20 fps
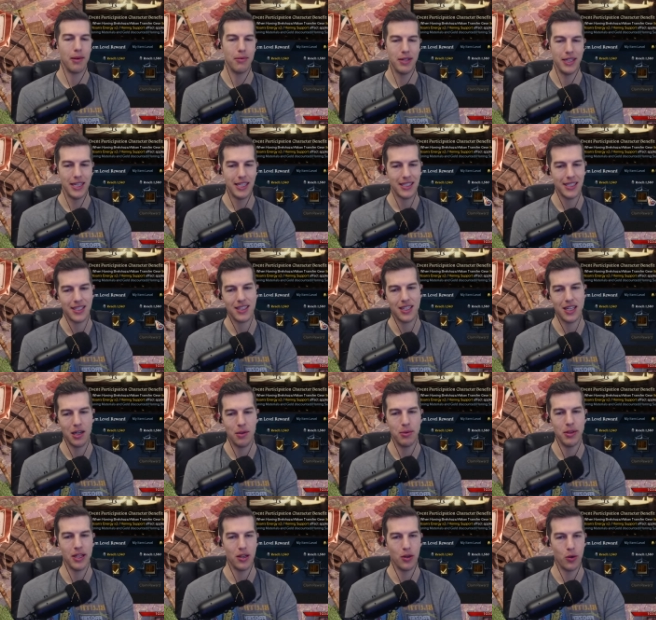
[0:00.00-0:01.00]
I mean, this is going
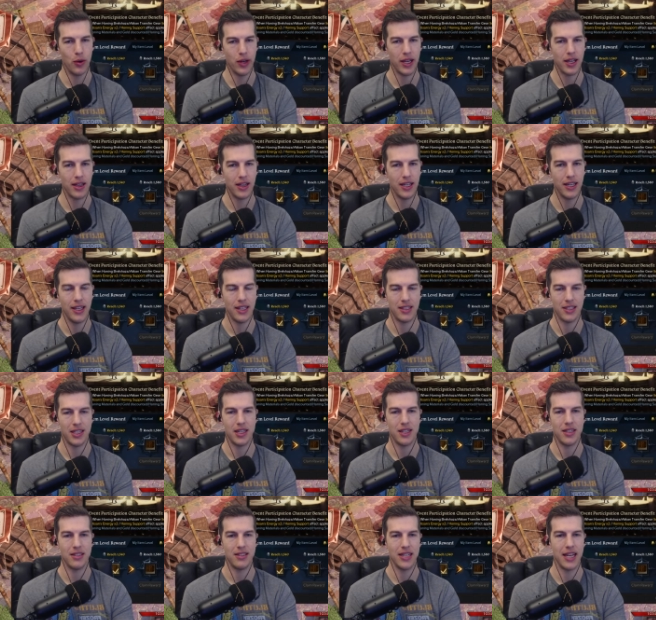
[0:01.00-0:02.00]
to be quickly. It's
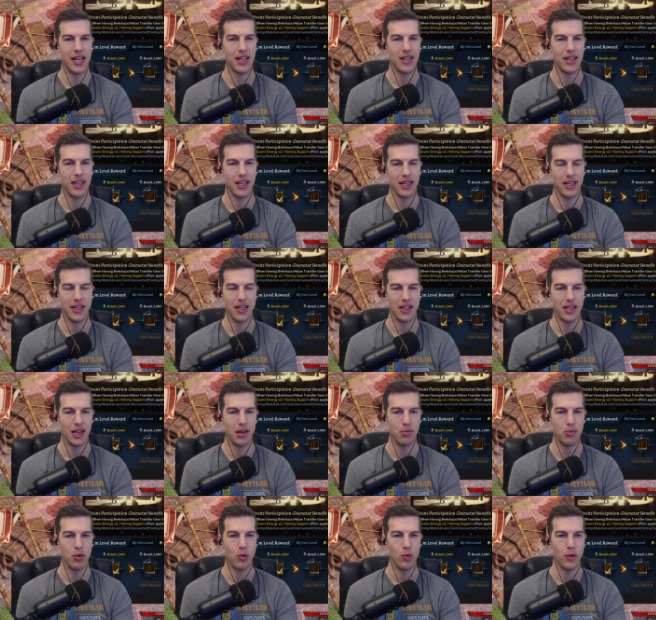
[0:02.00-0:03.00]
going to take like a
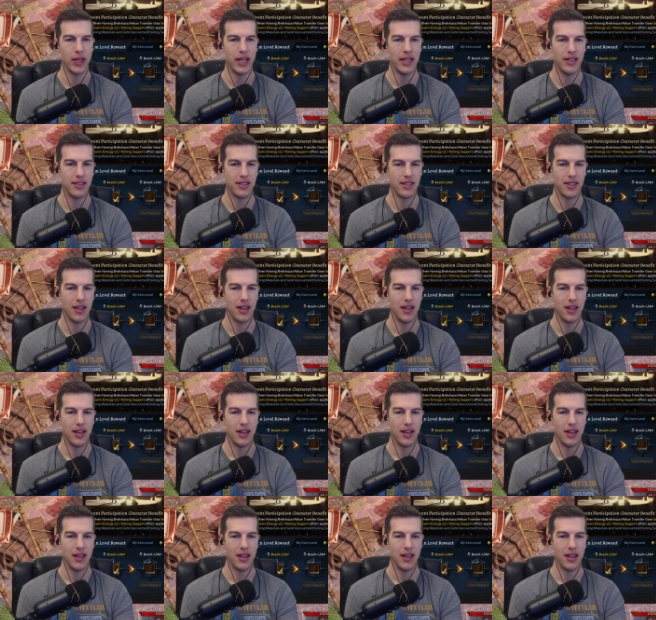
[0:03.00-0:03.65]
couple weeks,